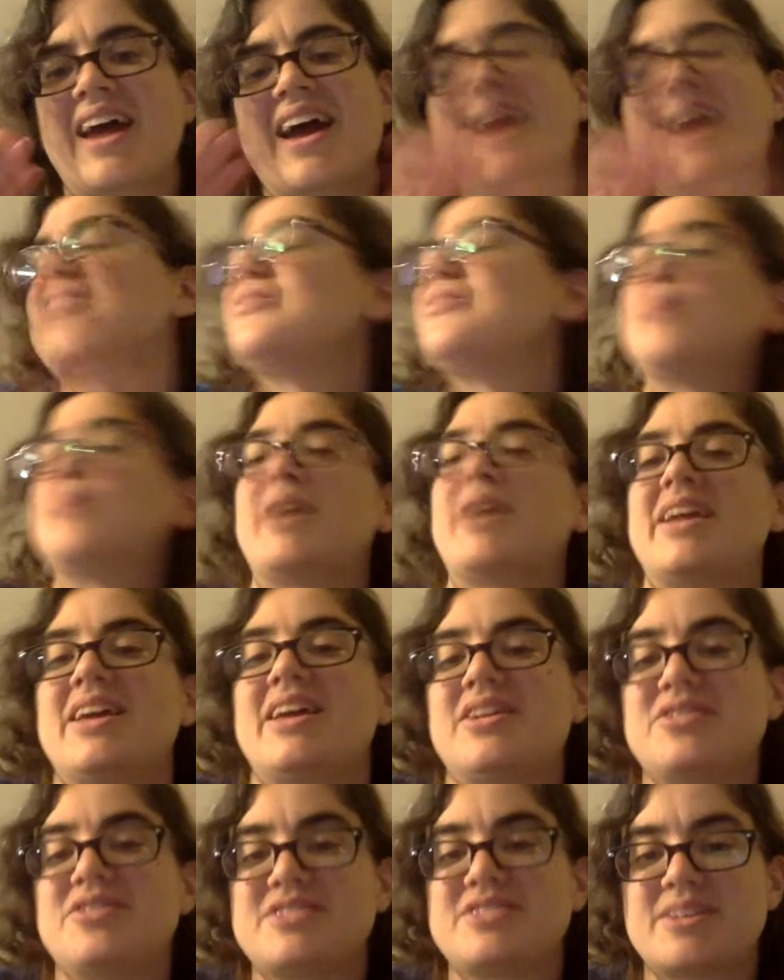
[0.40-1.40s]
Hi everybody,
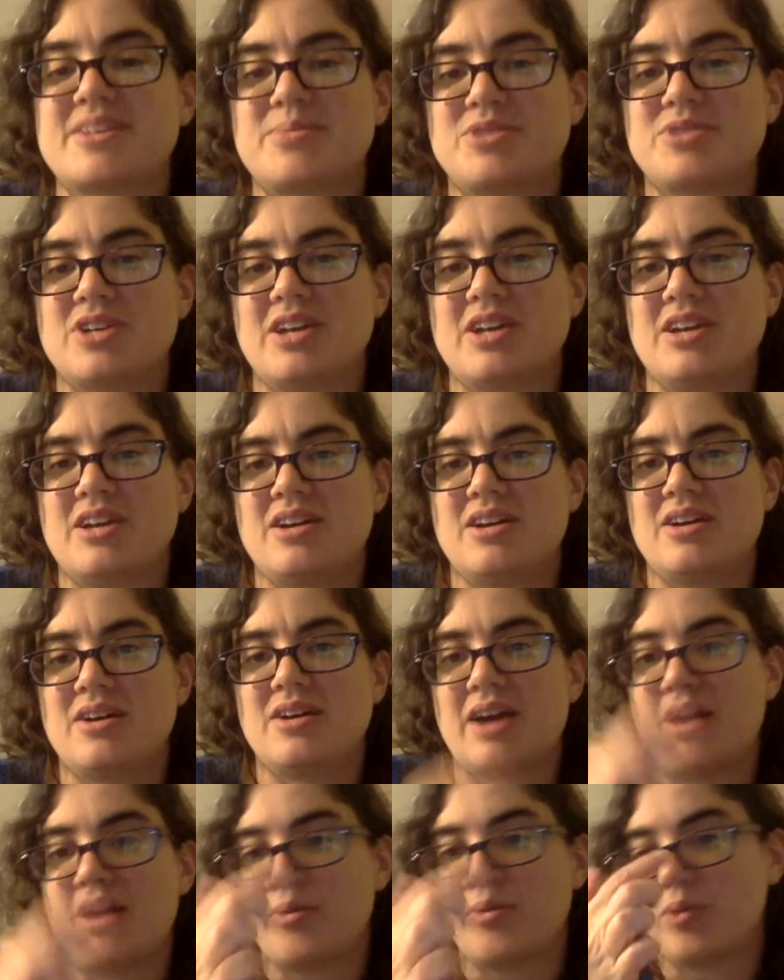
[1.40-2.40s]
Interceptor here,
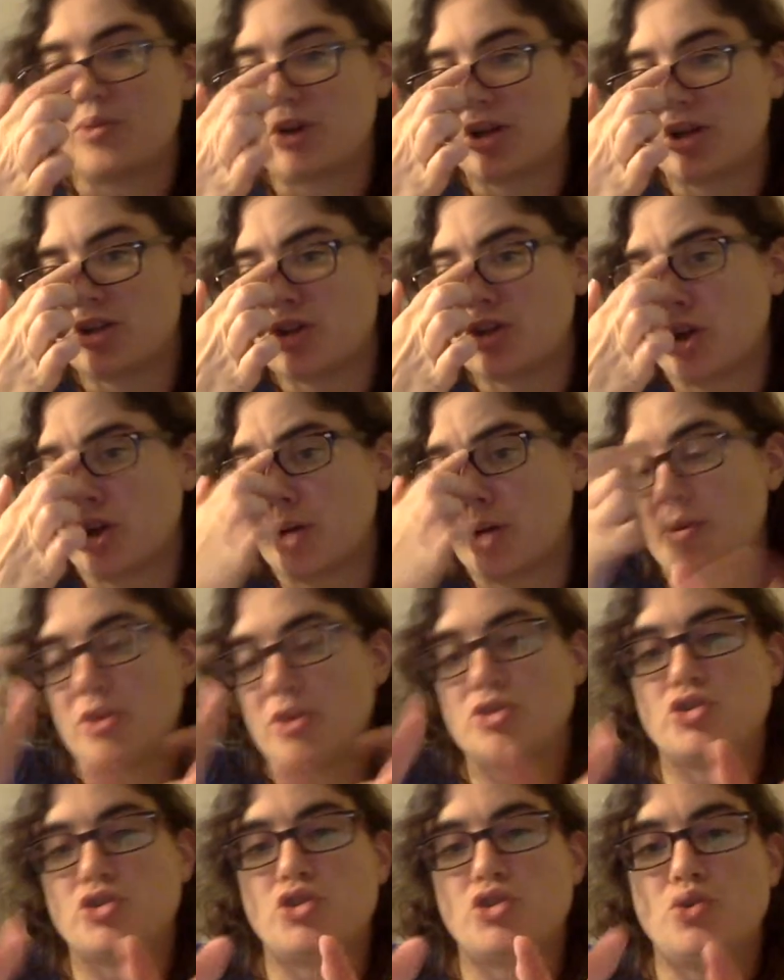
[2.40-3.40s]
and we're going to talk about
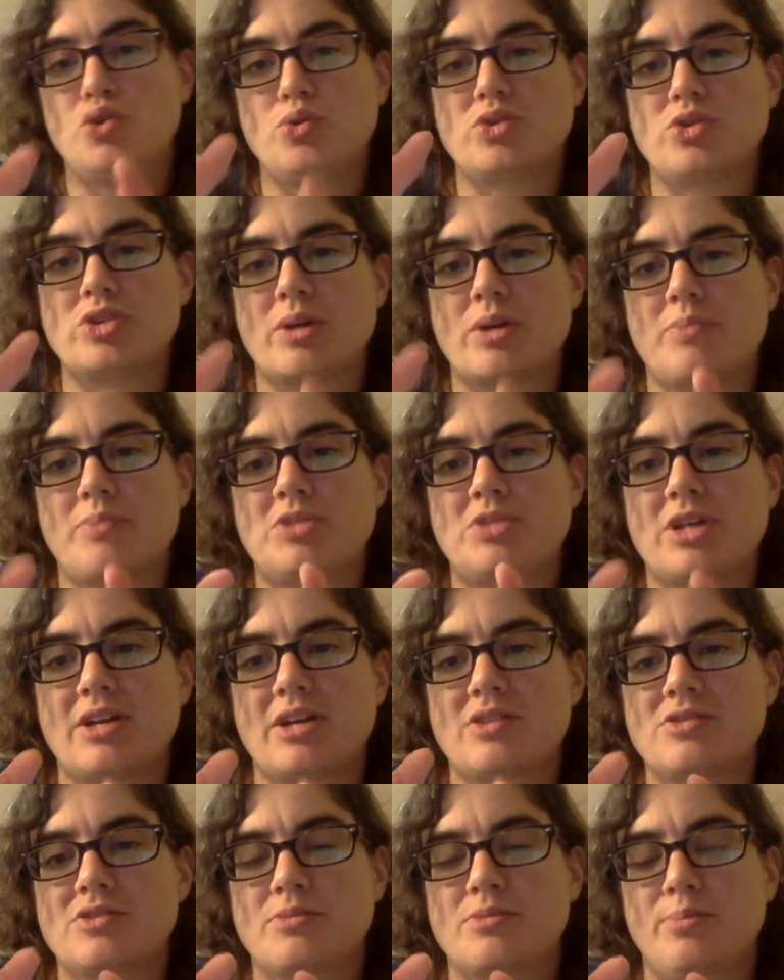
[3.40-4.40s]
two
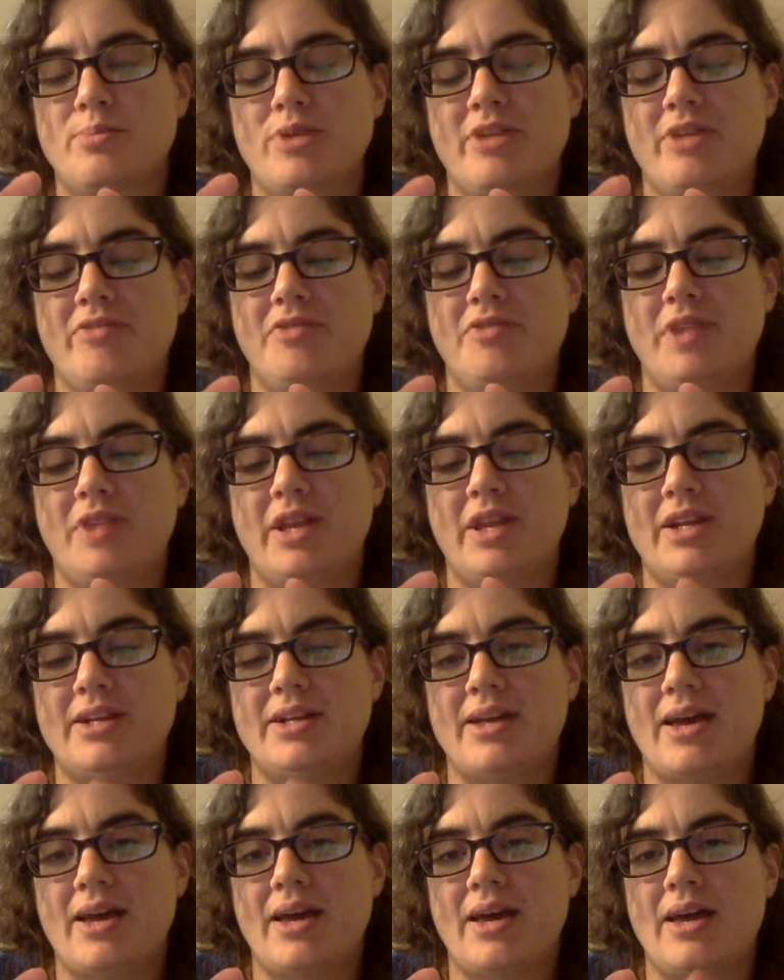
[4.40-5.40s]
subjects briefly
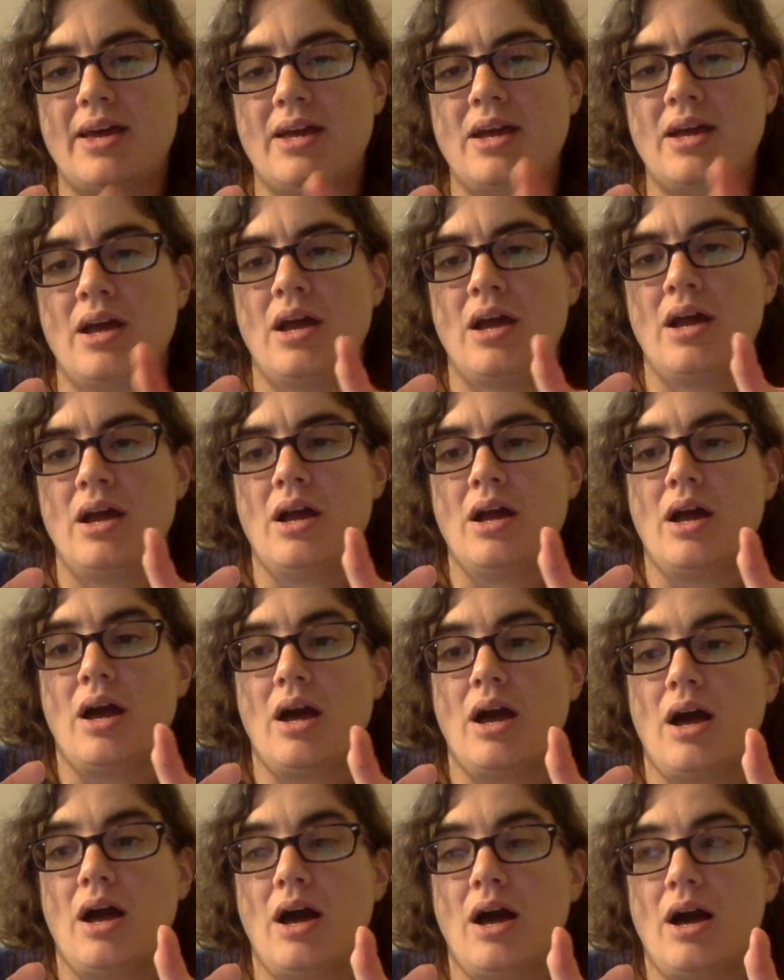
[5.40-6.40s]
today.
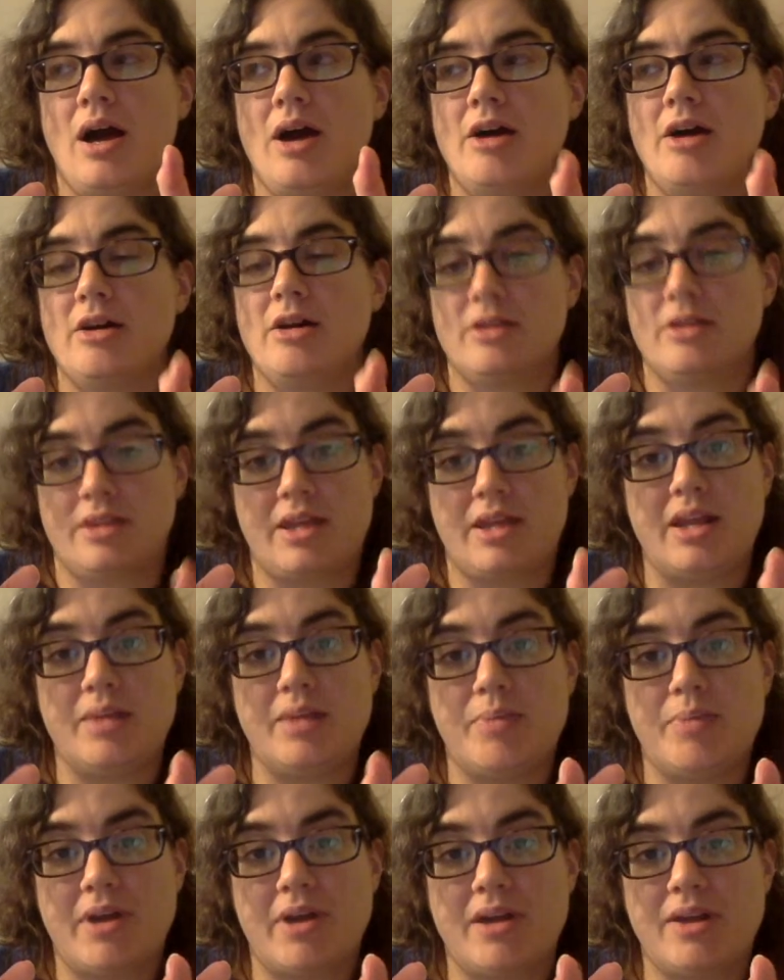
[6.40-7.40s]
The
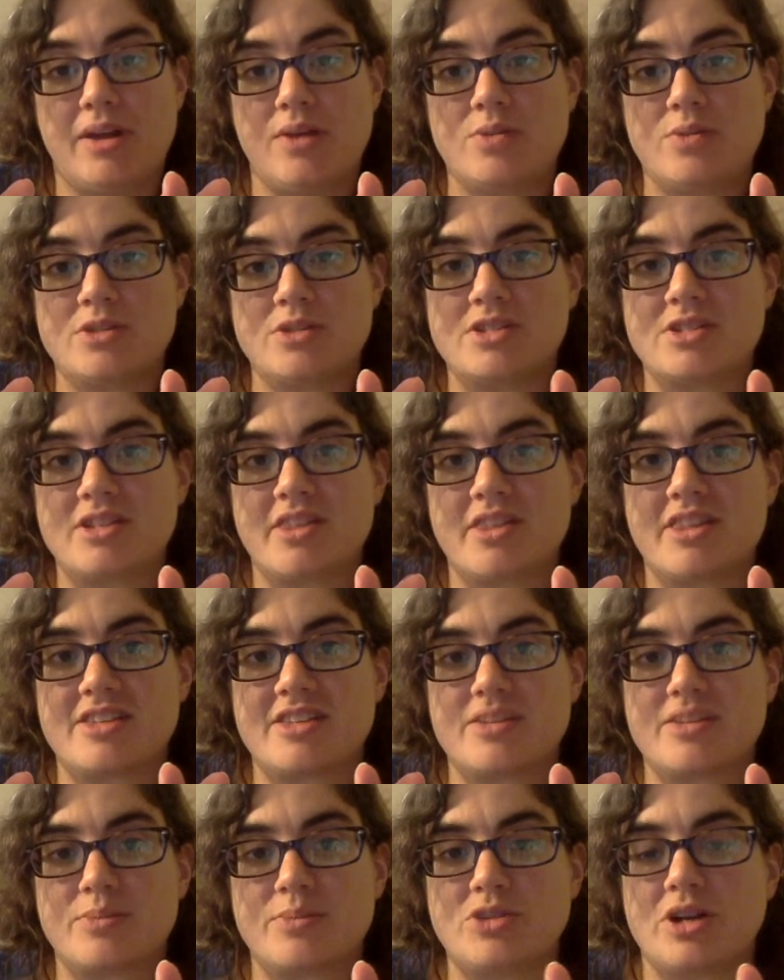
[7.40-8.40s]
independent uses of the
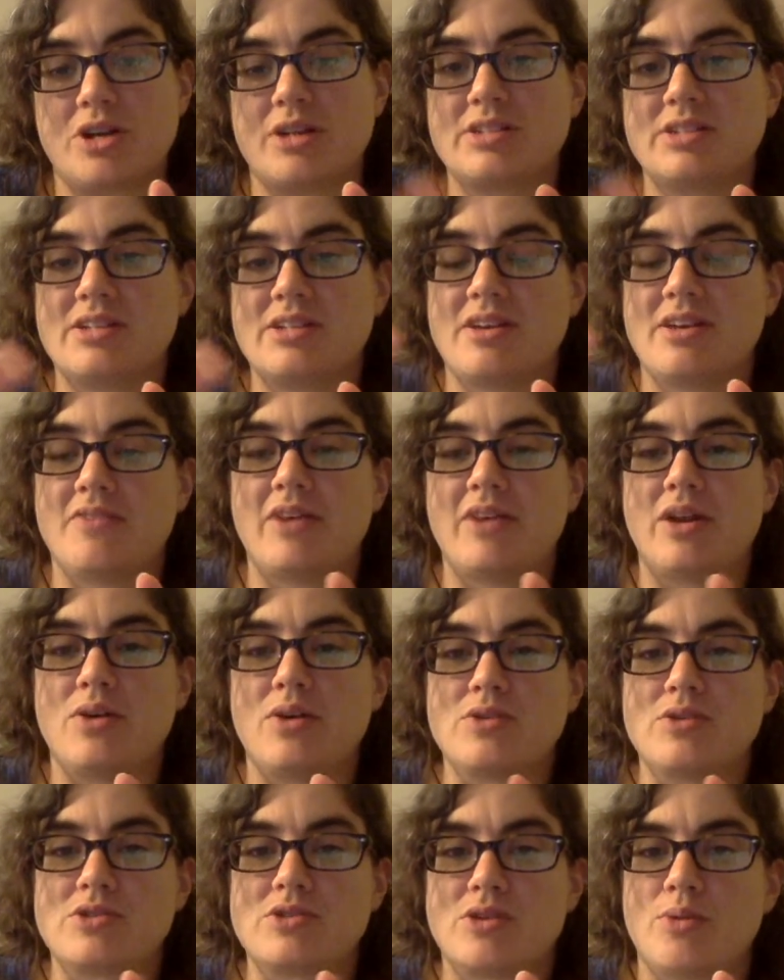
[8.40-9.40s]
subjunctive and
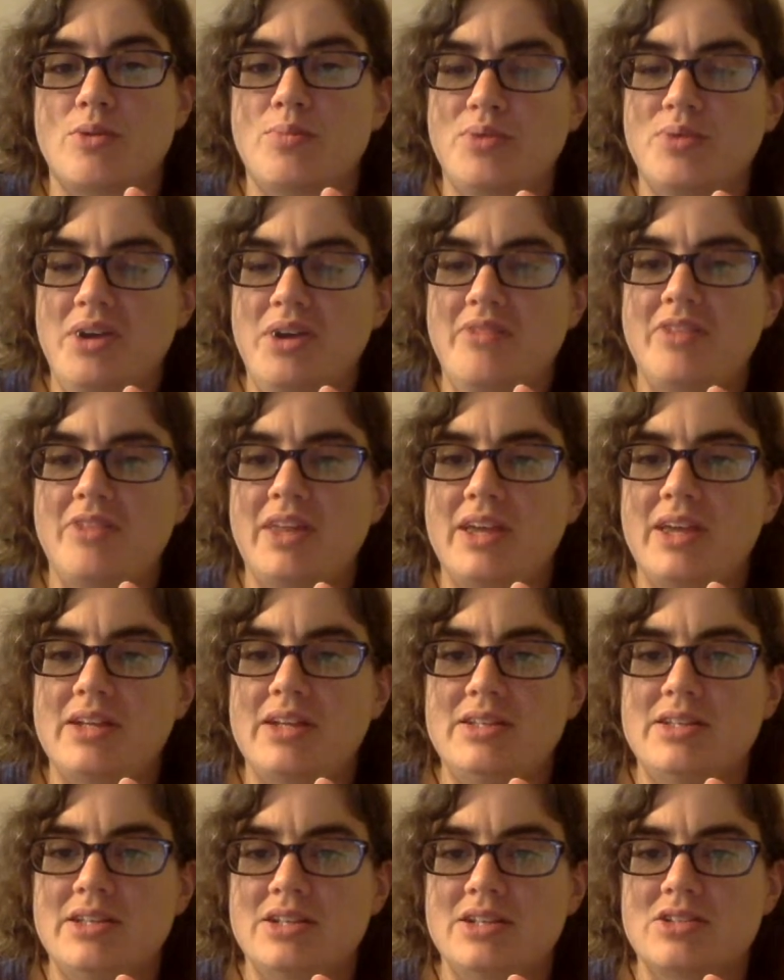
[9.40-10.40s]
also briefly
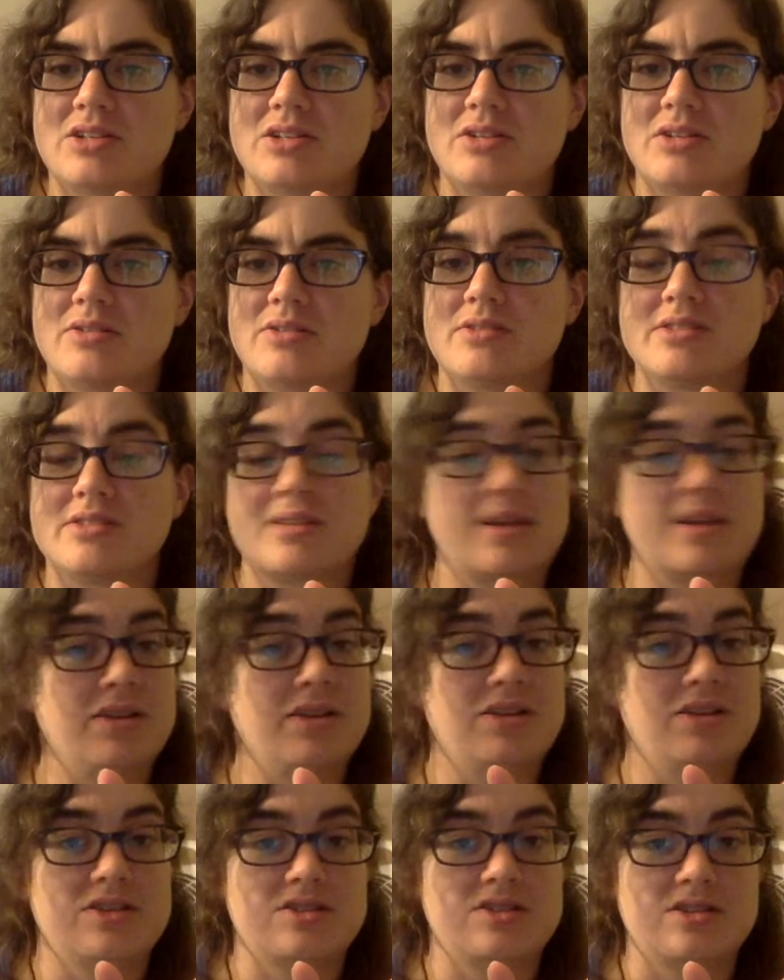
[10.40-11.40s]
conditionals.
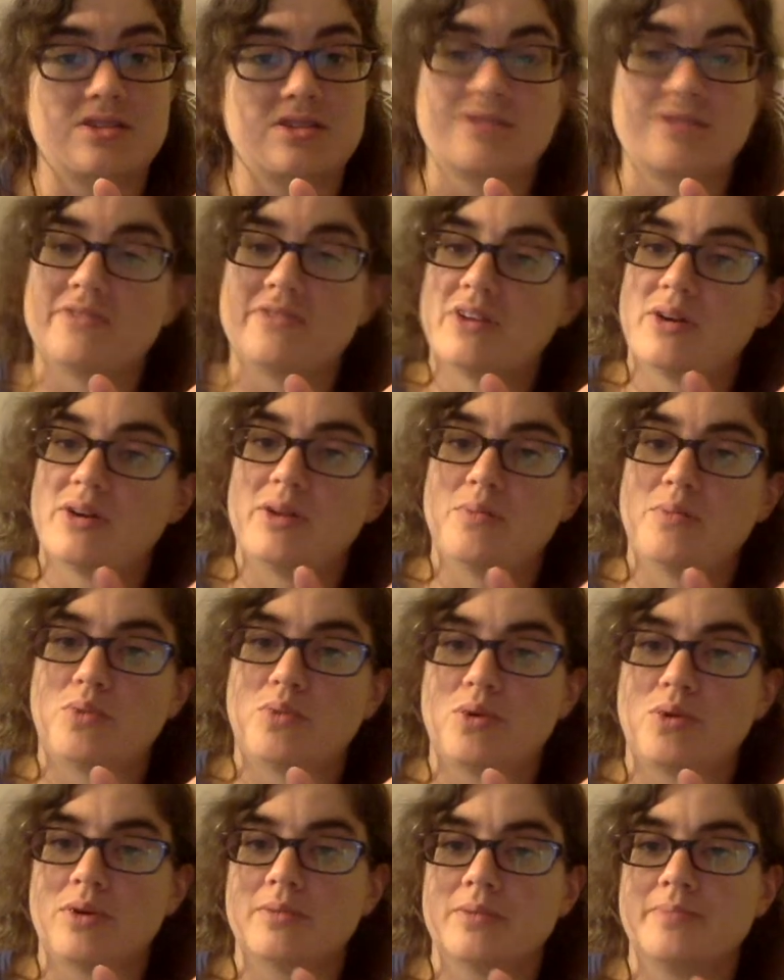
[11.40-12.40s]
Conditions are very
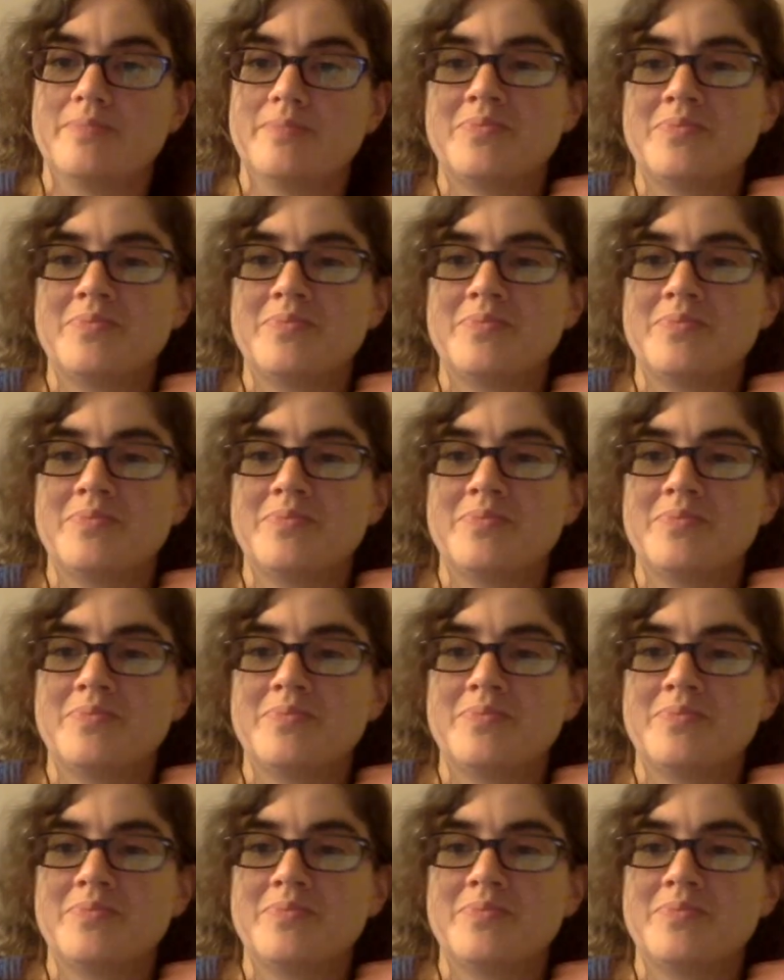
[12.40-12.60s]
important.